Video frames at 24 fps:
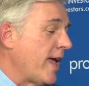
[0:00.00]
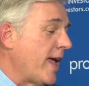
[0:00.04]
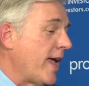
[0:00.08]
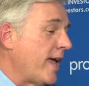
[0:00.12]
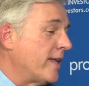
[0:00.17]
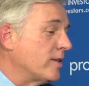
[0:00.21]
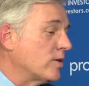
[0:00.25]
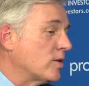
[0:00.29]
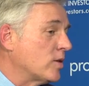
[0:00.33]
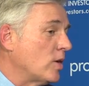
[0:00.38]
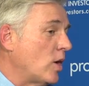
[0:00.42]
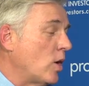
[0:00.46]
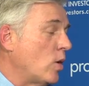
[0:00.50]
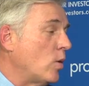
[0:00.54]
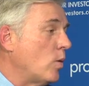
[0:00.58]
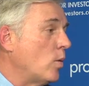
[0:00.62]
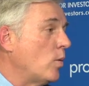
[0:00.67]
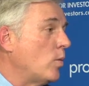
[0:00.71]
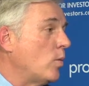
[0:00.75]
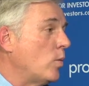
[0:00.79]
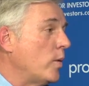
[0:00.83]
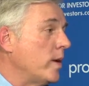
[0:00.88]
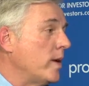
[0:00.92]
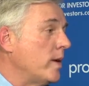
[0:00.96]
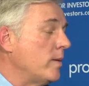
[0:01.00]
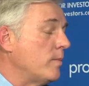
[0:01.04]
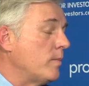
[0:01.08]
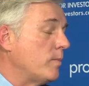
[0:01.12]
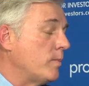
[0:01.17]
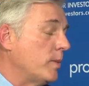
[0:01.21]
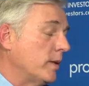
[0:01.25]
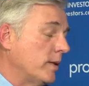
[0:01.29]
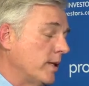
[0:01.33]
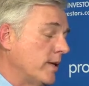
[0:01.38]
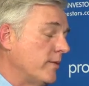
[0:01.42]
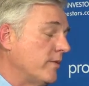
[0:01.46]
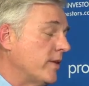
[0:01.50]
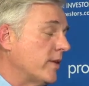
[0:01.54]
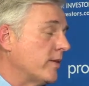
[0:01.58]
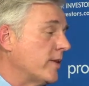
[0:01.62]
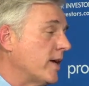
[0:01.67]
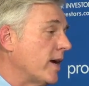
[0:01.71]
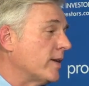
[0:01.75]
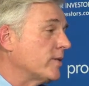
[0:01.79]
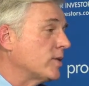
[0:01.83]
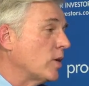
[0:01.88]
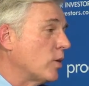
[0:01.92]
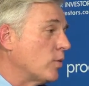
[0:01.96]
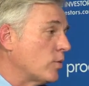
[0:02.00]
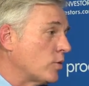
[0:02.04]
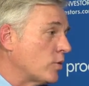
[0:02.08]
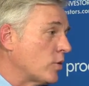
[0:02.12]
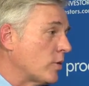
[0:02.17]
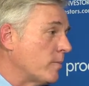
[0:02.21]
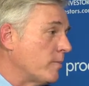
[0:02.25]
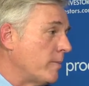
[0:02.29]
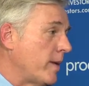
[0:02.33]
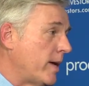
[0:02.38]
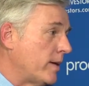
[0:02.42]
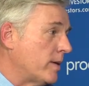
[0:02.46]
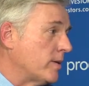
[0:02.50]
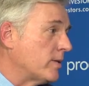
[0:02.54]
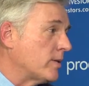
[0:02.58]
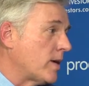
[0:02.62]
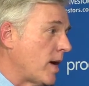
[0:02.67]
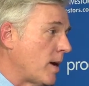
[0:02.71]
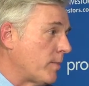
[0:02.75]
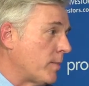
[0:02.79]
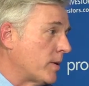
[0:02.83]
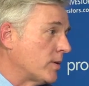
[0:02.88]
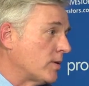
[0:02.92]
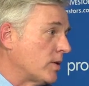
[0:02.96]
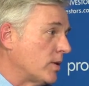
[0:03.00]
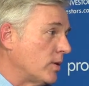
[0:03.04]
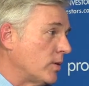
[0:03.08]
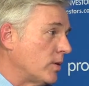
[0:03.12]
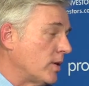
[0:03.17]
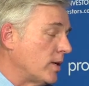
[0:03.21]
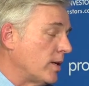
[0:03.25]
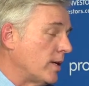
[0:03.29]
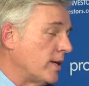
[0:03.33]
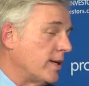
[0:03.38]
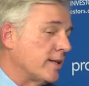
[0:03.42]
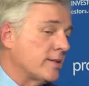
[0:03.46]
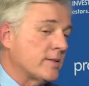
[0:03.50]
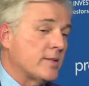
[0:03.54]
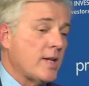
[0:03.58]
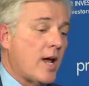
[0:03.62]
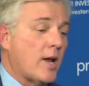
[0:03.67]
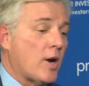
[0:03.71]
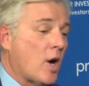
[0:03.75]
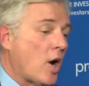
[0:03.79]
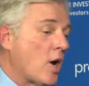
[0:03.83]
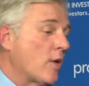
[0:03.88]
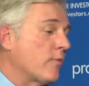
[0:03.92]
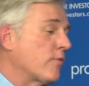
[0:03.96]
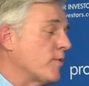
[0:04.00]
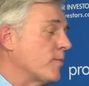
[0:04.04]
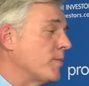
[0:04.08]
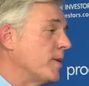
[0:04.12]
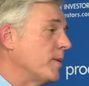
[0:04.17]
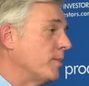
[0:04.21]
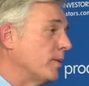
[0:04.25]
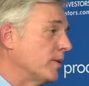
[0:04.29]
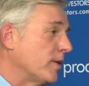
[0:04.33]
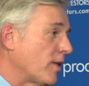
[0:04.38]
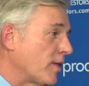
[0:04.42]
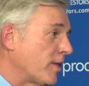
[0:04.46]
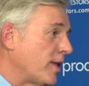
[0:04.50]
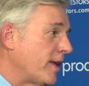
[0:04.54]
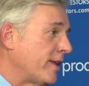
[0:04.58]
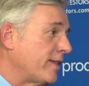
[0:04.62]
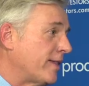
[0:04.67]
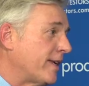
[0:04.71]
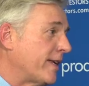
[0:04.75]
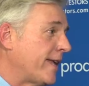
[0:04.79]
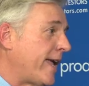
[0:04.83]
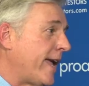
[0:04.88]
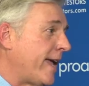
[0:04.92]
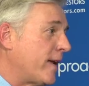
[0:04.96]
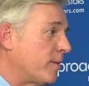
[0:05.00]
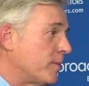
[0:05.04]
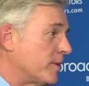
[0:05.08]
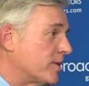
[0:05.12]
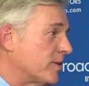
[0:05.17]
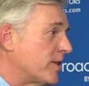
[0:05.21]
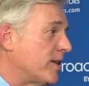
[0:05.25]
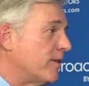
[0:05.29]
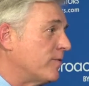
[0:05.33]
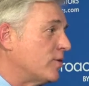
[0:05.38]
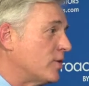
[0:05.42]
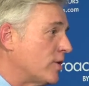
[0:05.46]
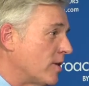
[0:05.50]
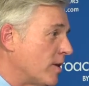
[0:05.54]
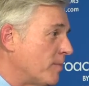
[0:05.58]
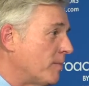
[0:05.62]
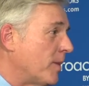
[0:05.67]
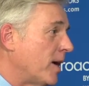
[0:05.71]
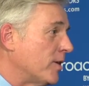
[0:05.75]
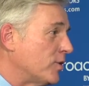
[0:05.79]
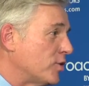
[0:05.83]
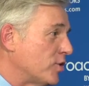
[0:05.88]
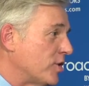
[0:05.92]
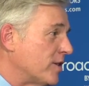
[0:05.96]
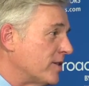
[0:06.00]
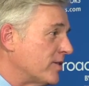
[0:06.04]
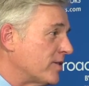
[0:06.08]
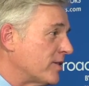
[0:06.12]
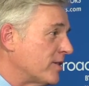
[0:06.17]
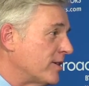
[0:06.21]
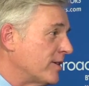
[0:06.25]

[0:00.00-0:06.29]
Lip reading: And so we believe that that's a tremendous opportunity. It's not hard for people to think that cannabis gives you the munchies.